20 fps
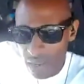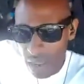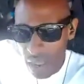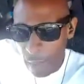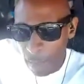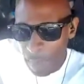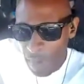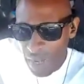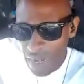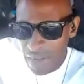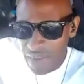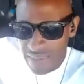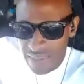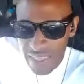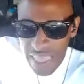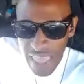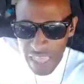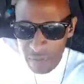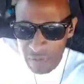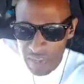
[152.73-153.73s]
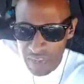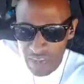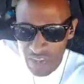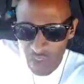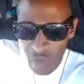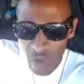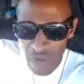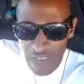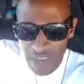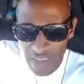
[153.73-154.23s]
I've been in this game since
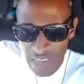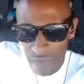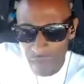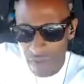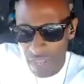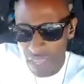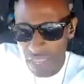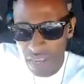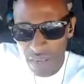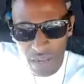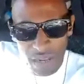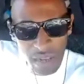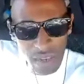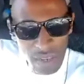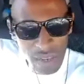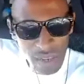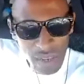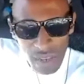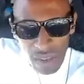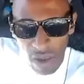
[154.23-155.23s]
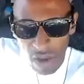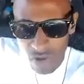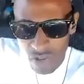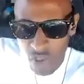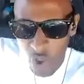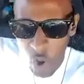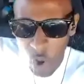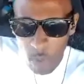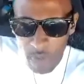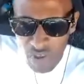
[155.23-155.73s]
2017.
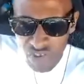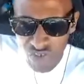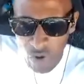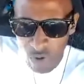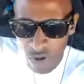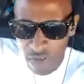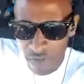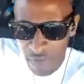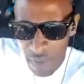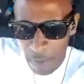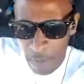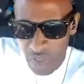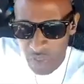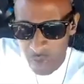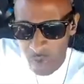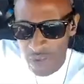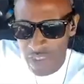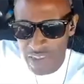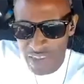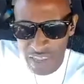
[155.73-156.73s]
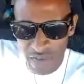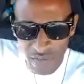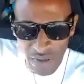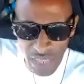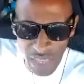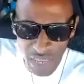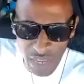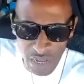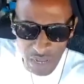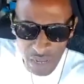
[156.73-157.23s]
October, stroke, November
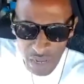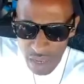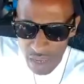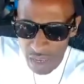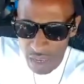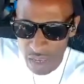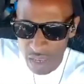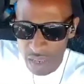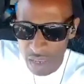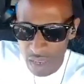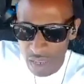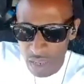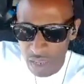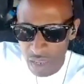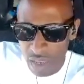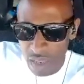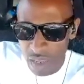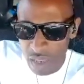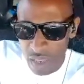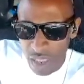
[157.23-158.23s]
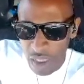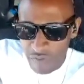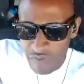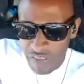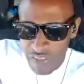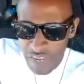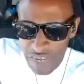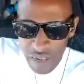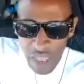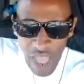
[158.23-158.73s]
2017. I've
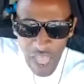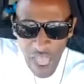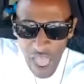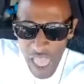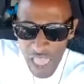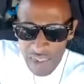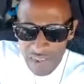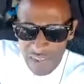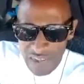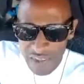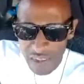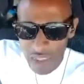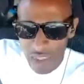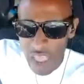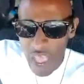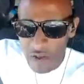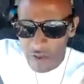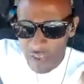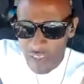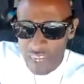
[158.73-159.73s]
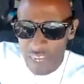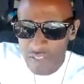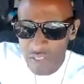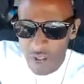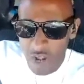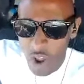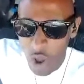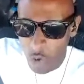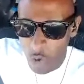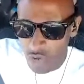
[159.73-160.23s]
seen the highs, I've seen the
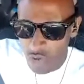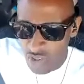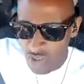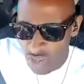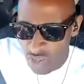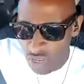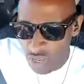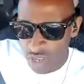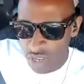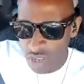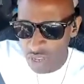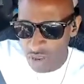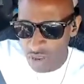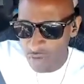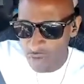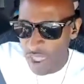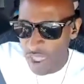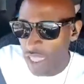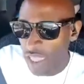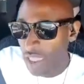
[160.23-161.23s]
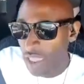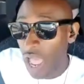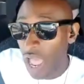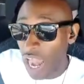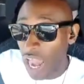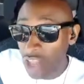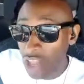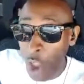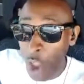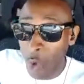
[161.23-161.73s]
lows, right?
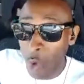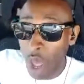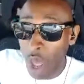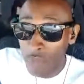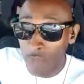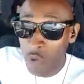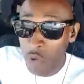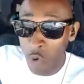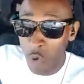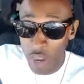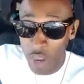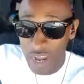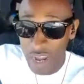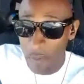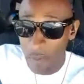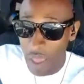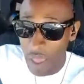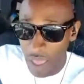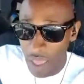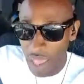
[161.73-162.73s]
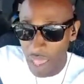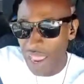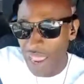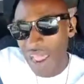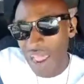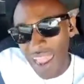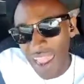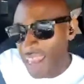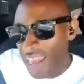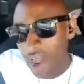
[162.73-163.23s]
I know what I'm talking about.
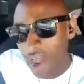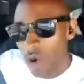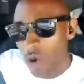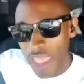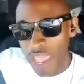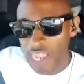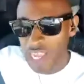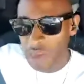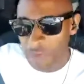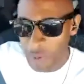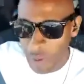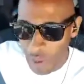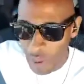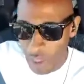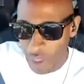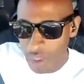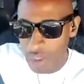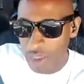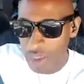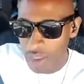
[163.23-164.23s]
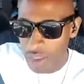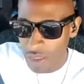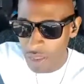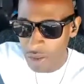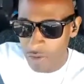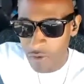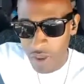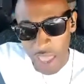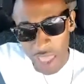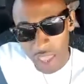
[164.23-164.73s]
I ain't no expert,
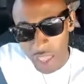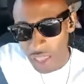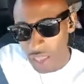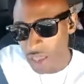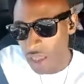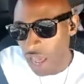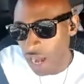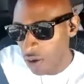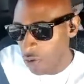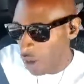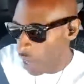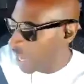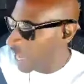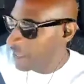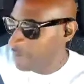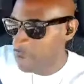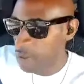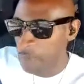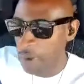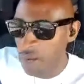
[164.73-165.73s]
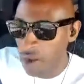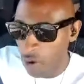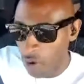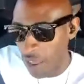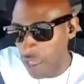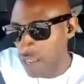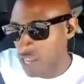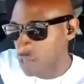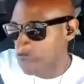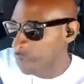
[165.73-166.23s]
right? I don't claim to be no
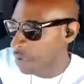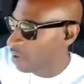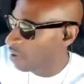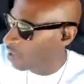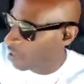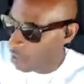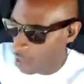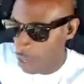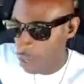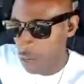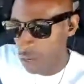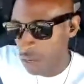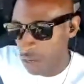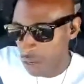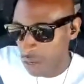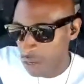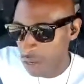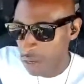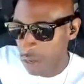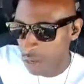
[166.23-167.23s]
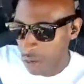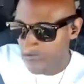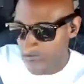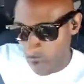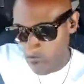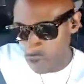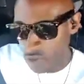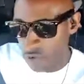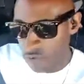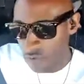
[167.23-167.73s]
expert,
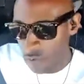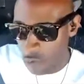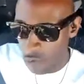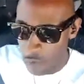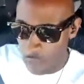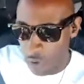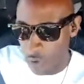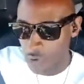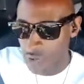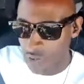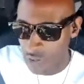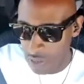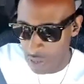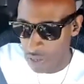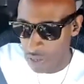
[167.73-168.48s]
first and foremost.